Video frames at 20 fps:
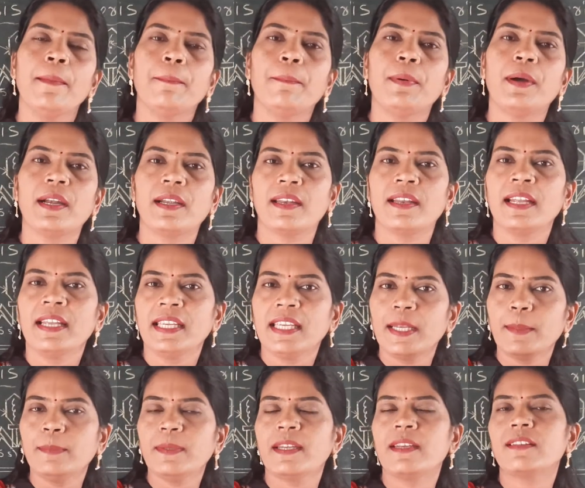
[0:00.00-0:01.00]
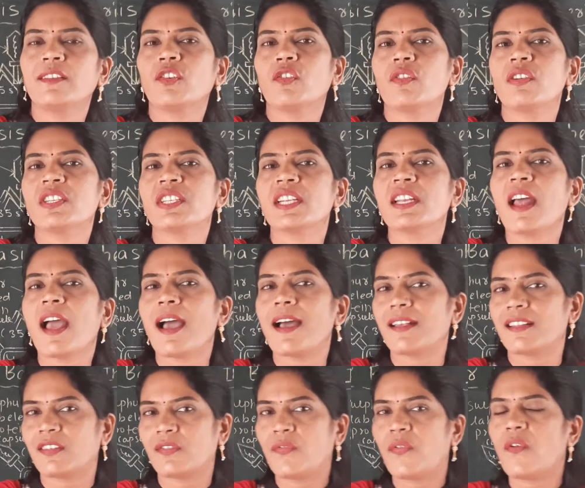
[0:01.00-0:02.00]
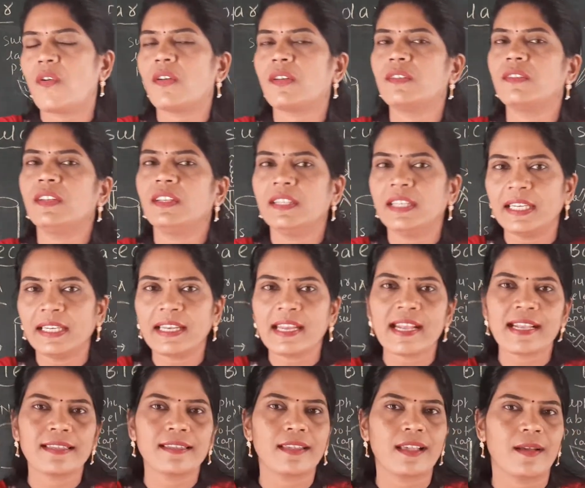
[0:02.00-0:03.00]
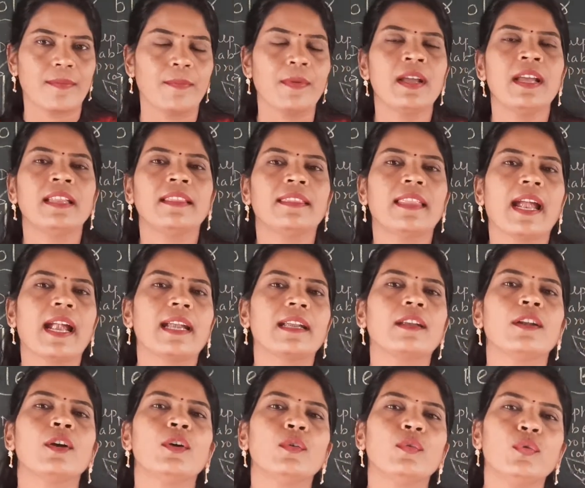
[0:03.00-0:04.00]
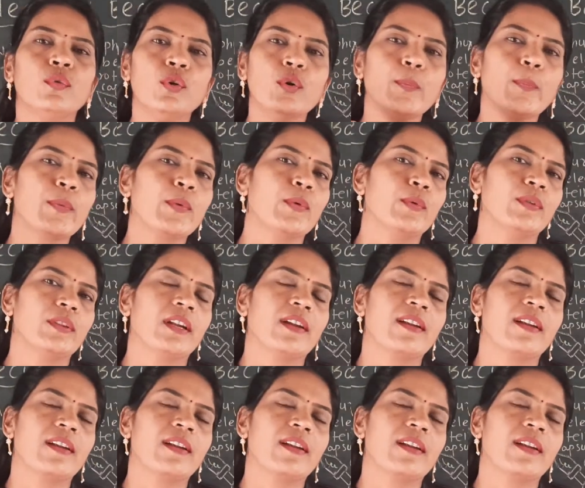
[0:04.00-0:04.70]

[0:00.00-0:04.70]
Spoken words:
But if there is question asked for the NEET exam that who proved the